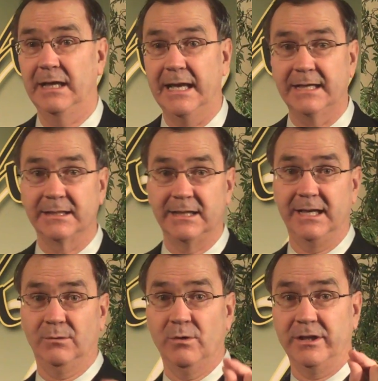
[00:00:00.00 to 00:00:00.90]
It can
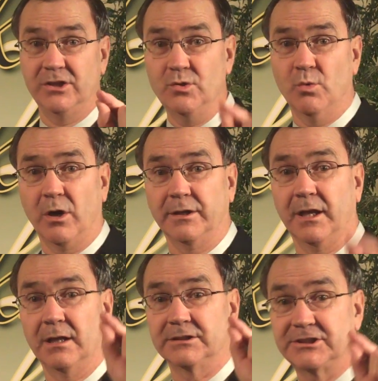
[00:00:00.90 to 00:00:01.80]
get what you want
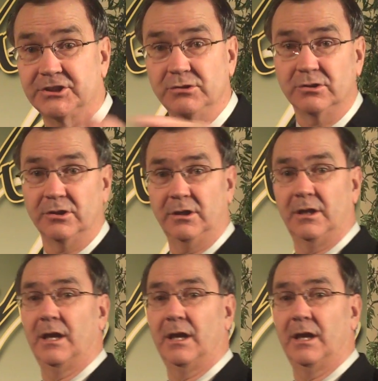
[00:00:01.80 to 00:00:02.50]
sooner,